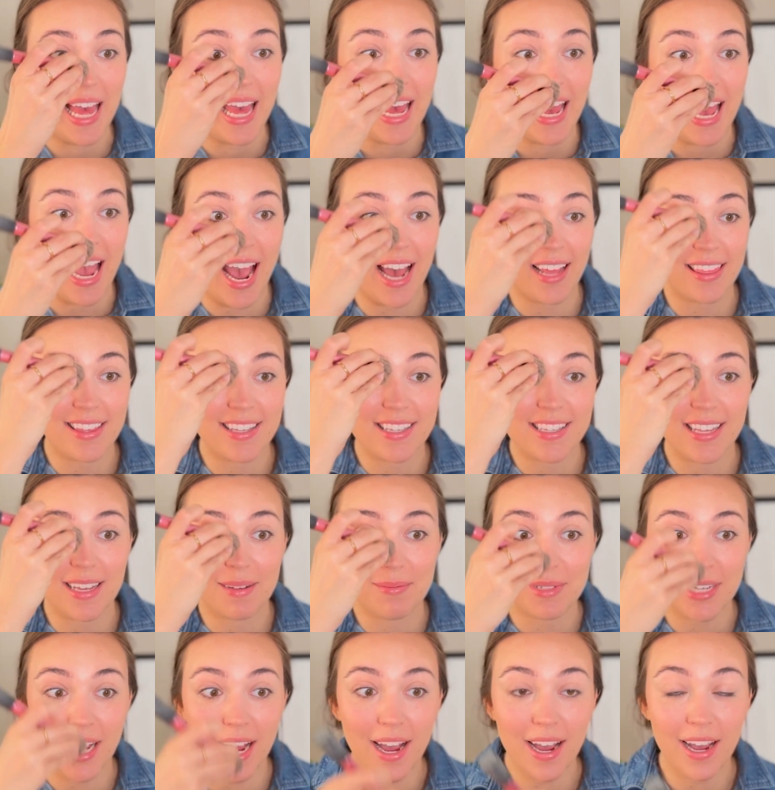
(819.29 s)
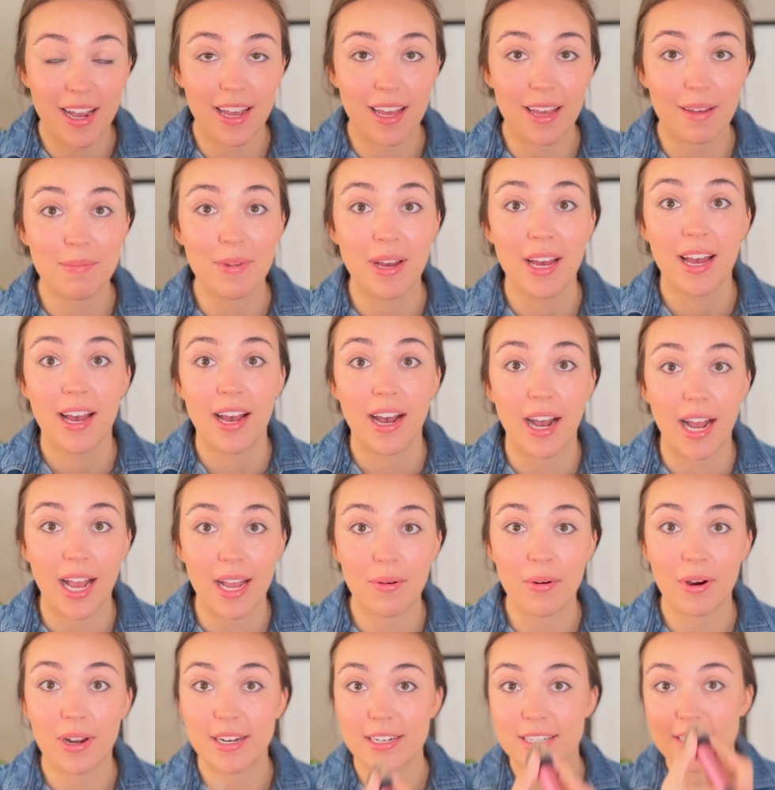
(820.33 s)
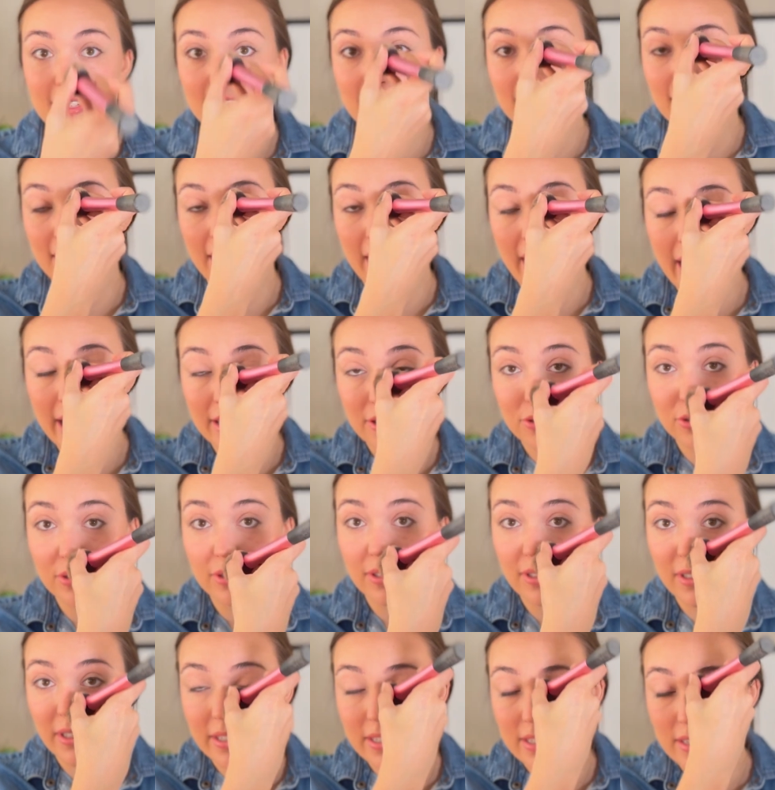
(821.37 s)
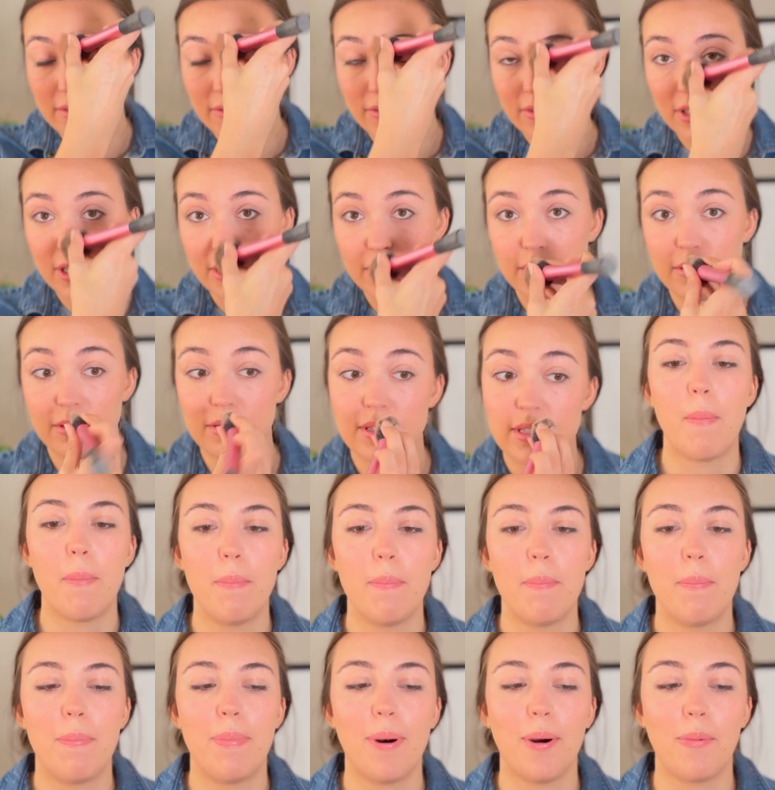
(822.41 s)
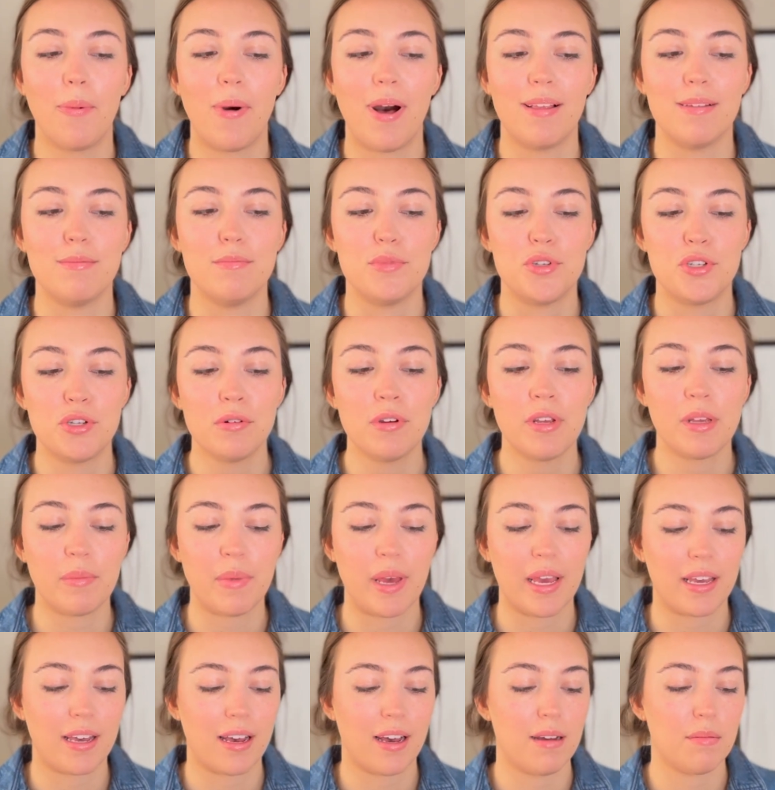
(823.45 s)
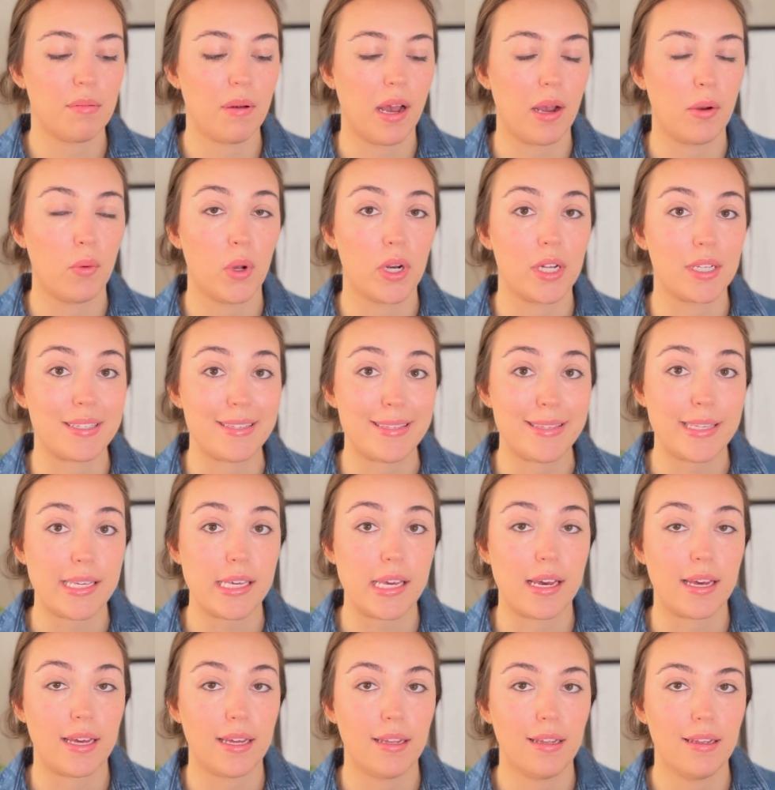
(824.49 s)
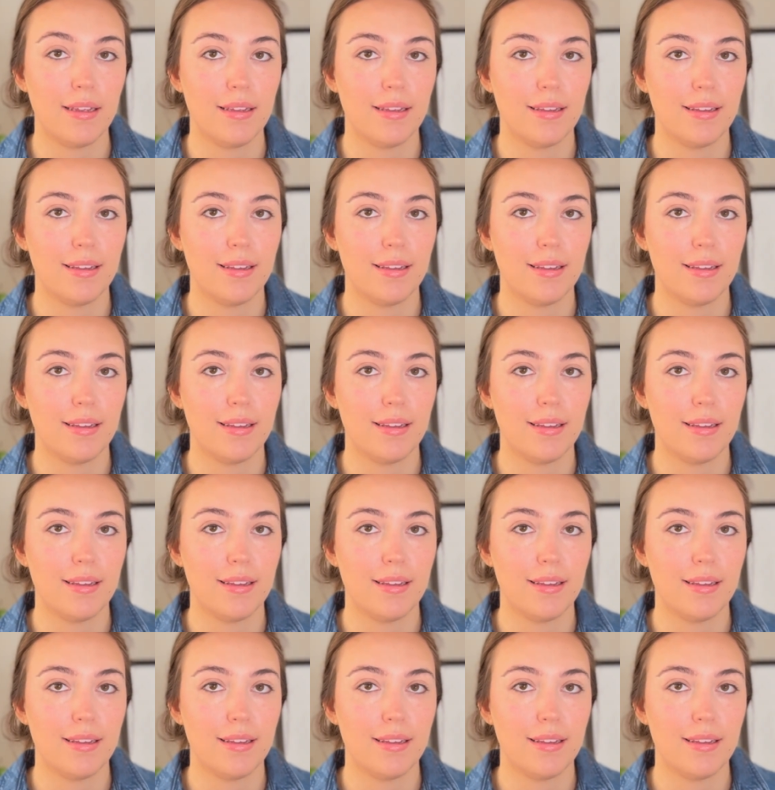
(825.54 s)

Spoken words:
At the same time, I want it to look natural and diffuse, but while I'm doing makeup, I want to see it.